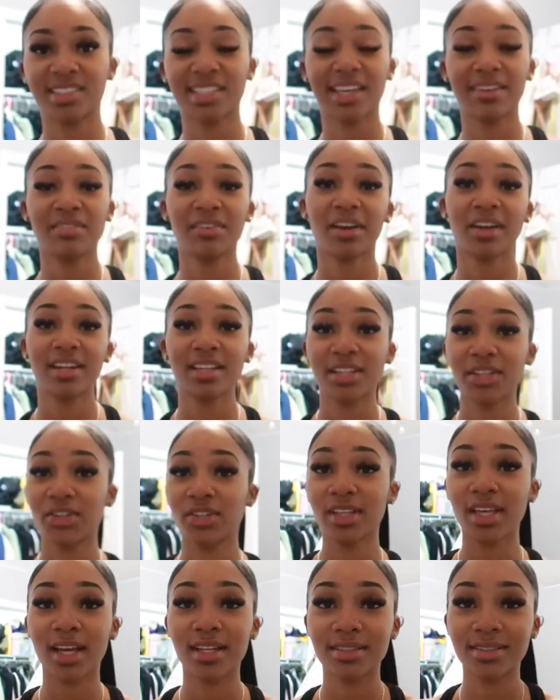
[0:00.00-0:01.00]
Tavion
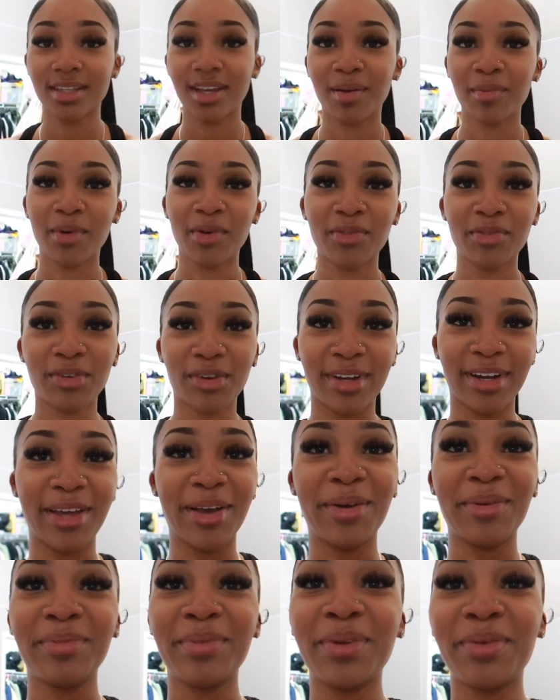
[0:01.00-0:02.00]
literally has to come over and
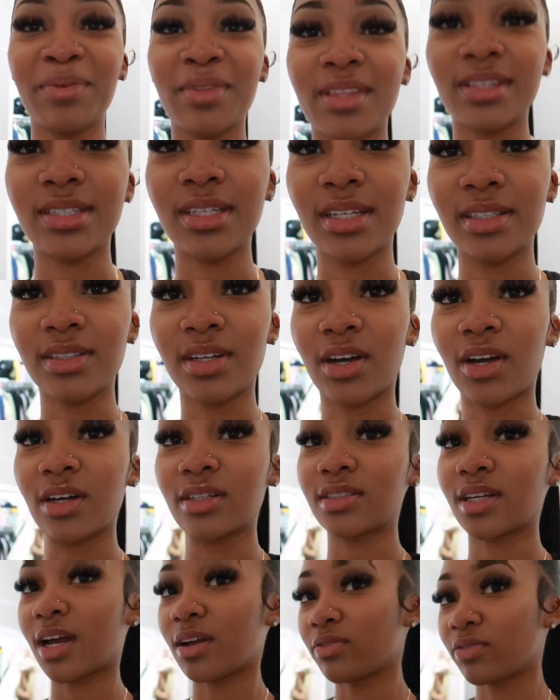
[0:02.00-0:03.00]
help me with the
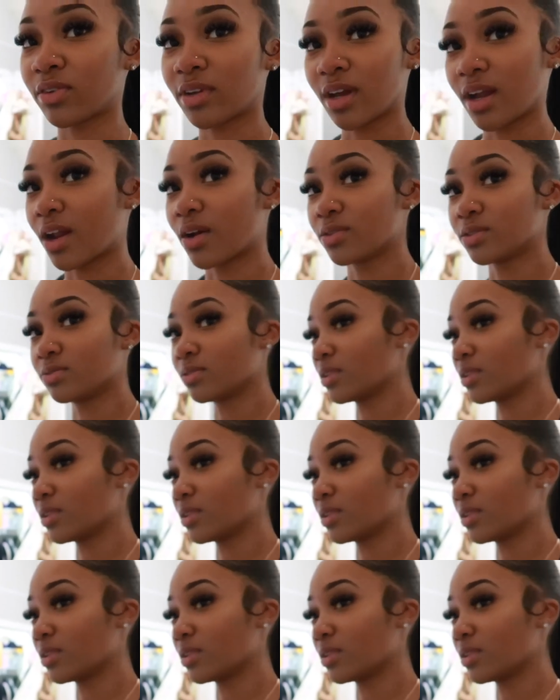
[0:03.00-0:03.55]
TikToks. I forgot I was